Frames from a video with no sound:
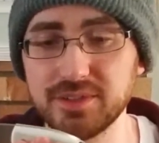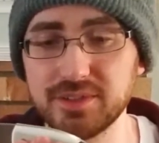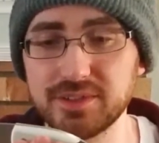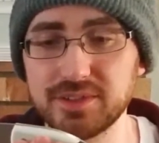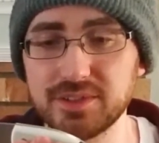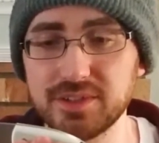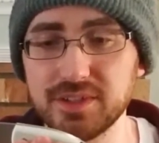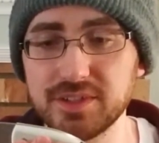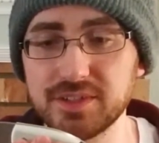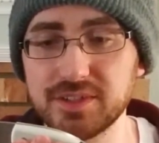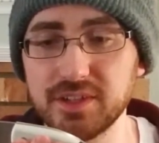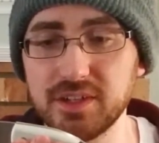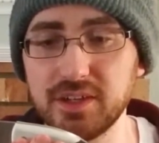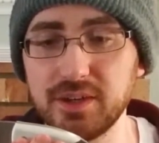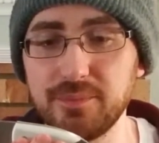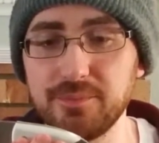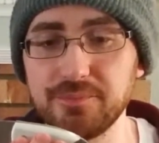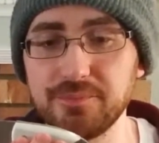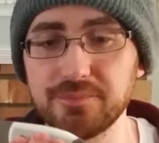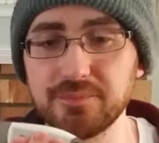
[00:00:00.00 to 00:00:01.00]
It's just
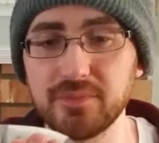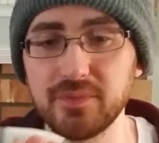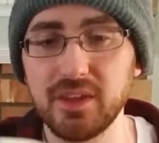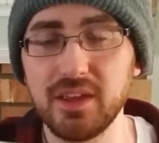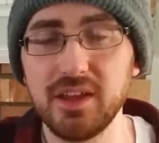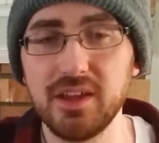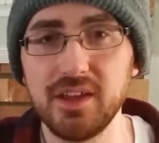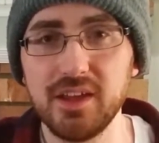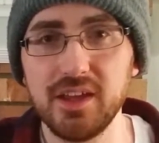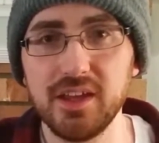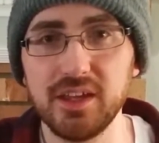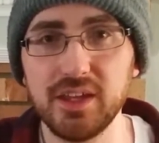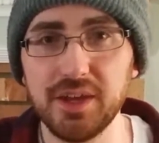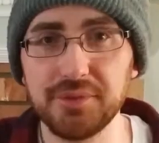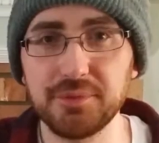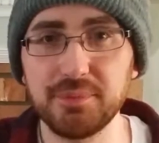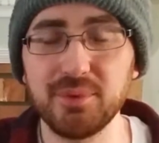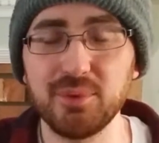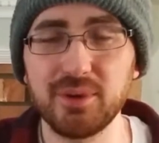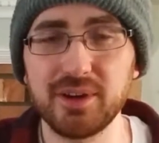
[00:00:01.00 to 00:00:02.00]
you
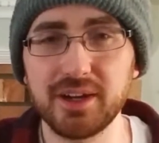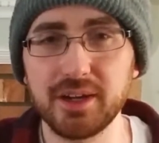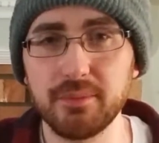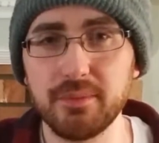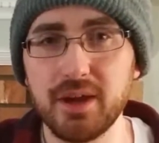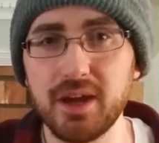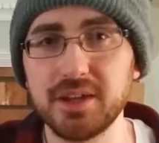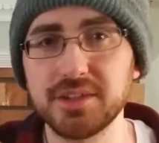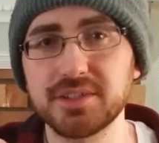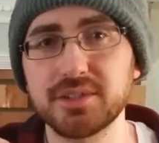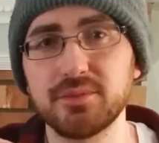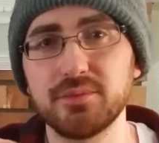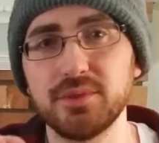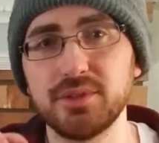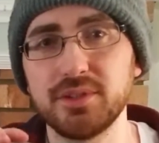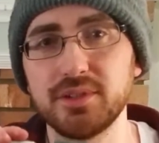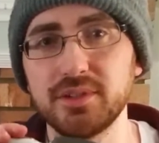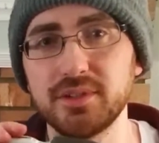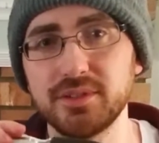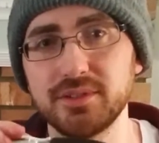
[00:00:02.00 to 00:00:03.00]
have to be wearing a mask
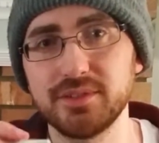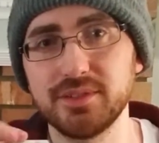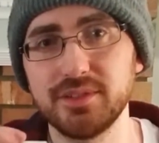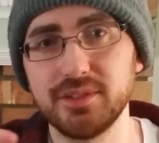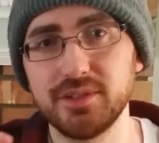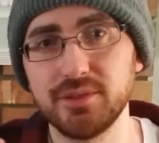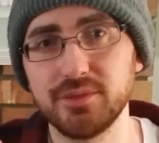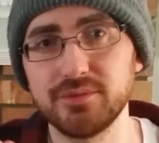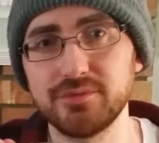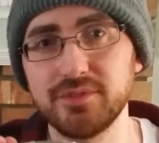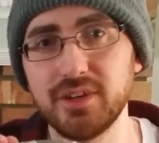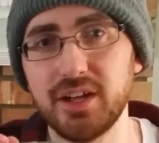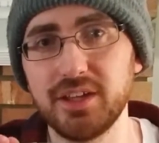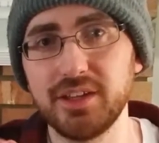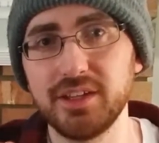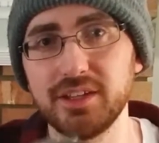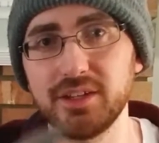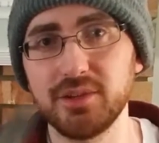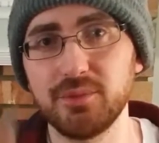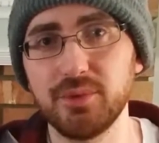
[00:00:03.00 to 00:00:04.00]
when you're
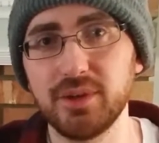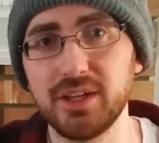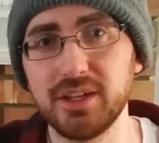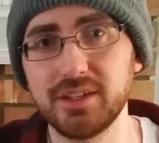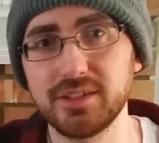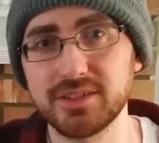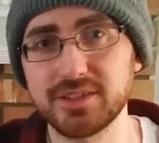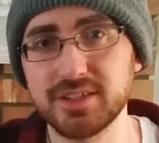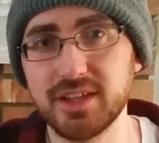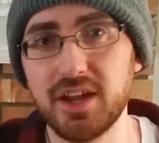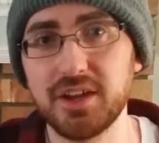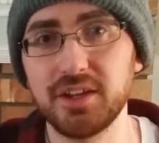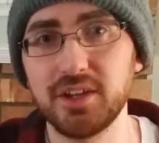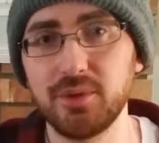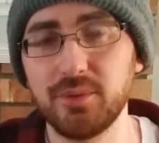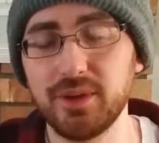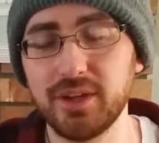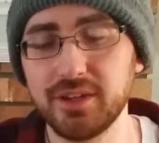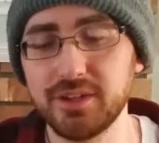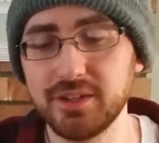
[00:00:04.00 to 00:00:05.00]
filing away and sanding
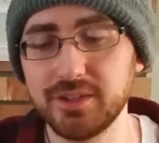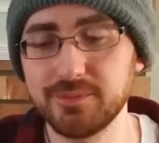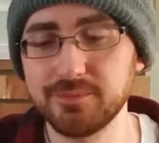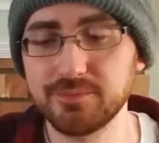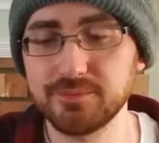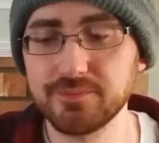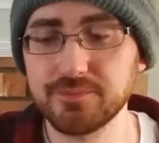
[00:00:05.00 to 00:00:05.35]
away at it.